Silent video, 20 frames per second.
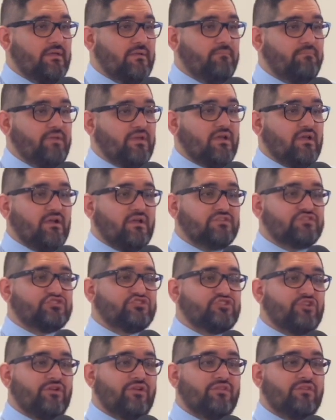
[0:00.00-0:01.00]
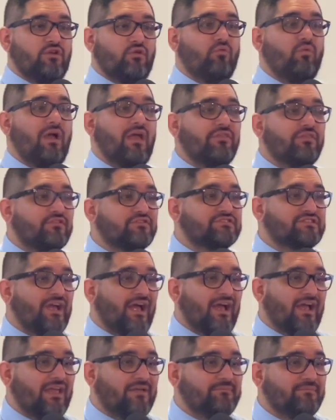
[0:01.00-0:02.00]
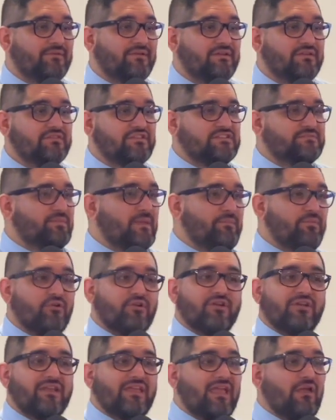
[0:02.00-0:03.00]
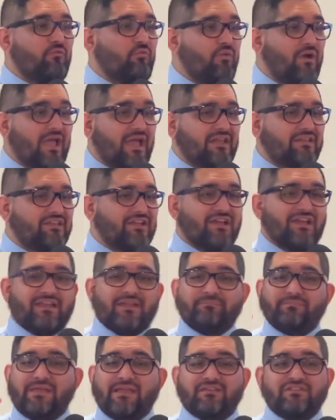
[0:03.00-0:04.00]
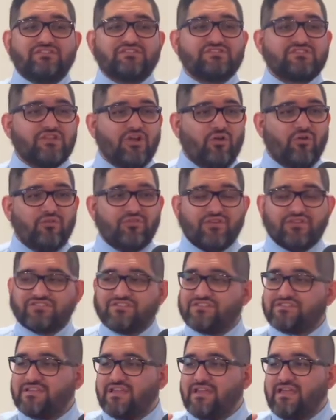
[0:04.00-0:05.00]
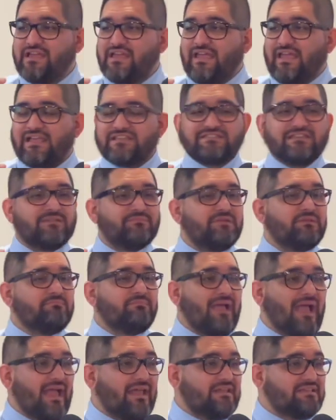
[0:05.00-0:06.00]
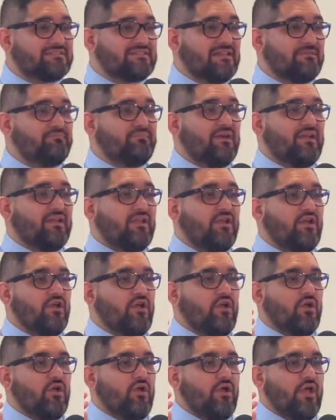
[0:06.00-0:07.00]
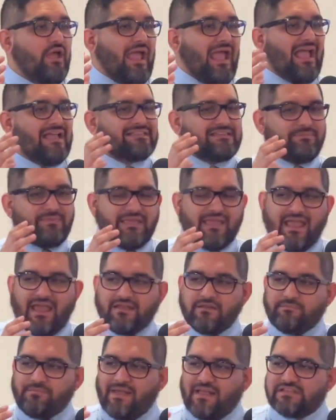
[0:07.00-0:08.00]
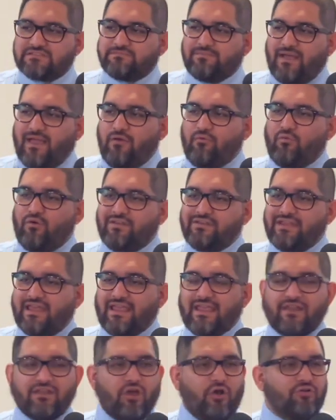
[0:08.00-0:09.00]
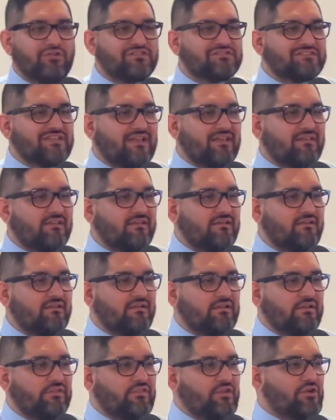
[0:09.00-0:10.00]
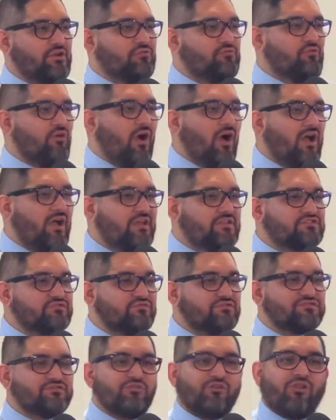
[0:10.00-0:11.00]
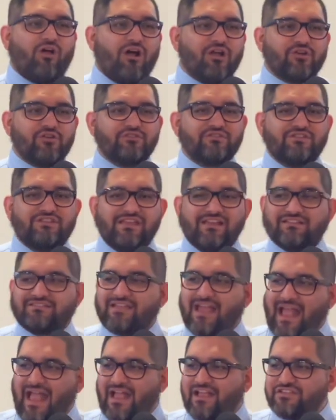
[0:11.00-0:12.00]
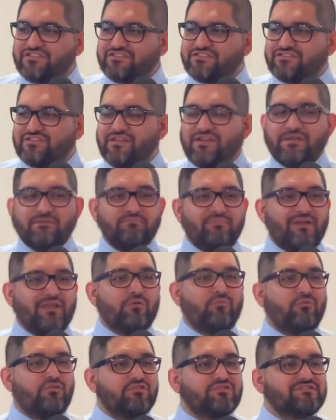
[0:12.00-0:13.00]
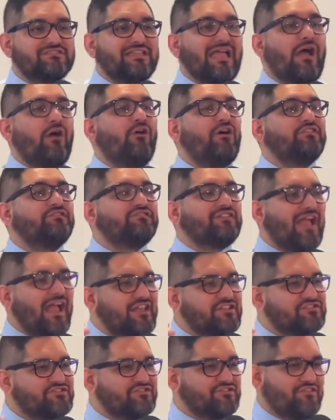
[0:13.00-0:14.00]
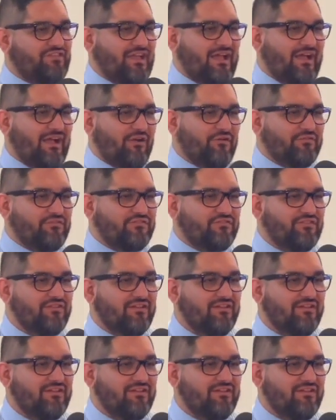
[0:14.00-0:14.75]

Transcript: Because during the weather time, these people are going to get wet. They're going to be in the snow. It's going to be bad. He said, but as he began to pass by, one day he noticed that the garage was no longer detached, but it was now attached to the house.